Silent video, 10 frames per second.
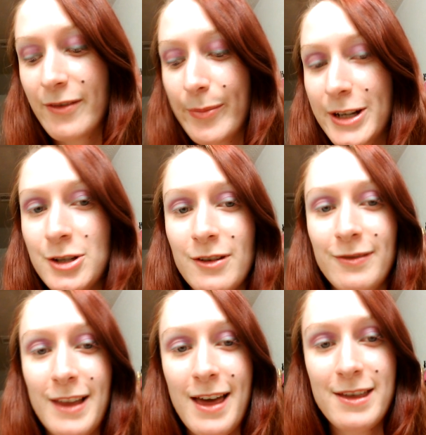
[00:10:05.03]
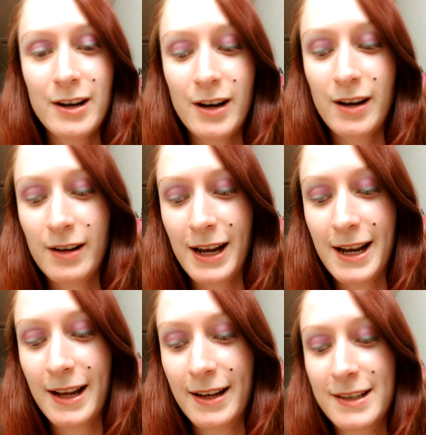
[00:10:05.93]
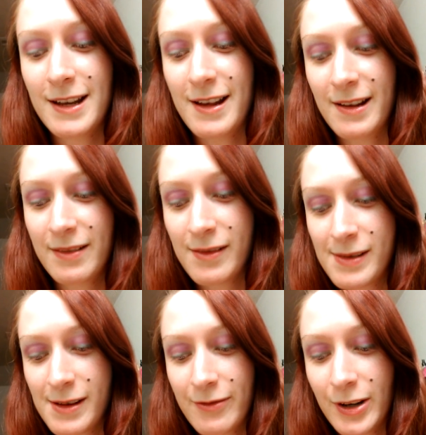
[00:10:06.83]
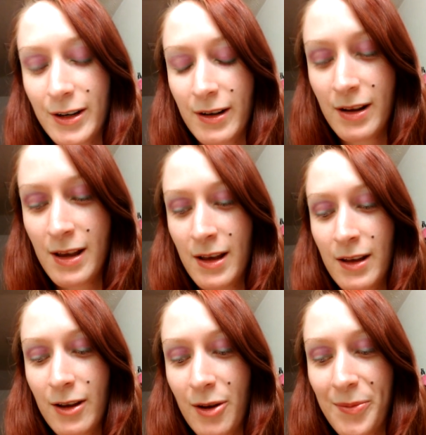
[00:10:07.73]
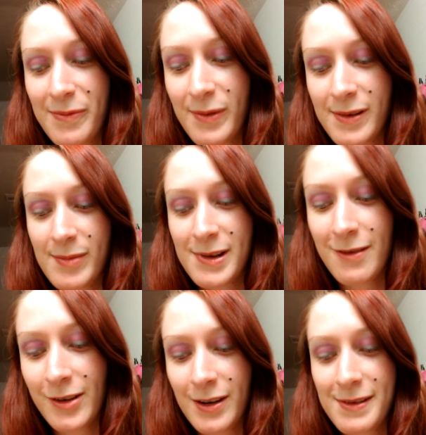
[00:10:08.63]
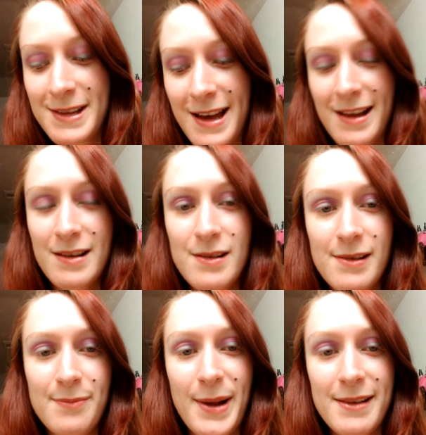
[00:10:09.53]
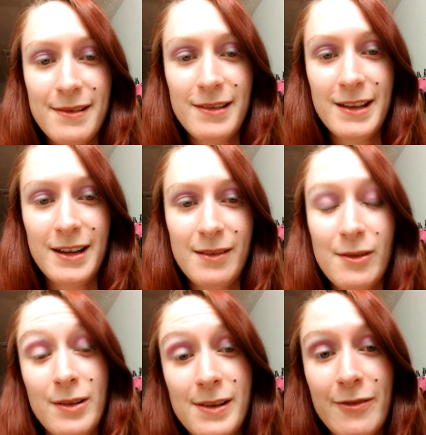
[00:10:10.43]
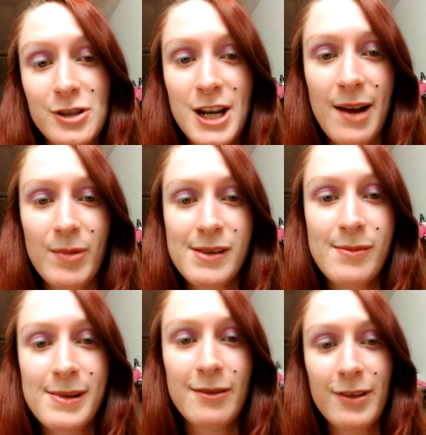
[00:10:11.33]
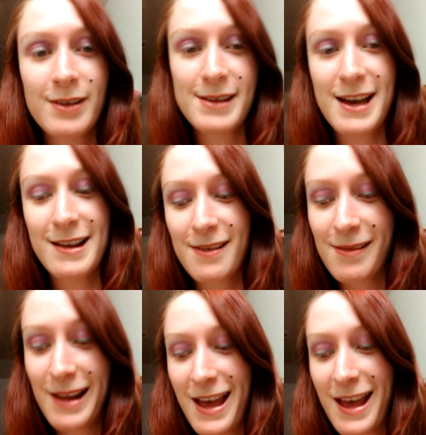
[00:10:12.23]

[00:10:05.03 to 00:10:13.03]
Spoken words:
a mixture of leather and silver hoops with some silver studs, basically, or silver chain with some silver studs.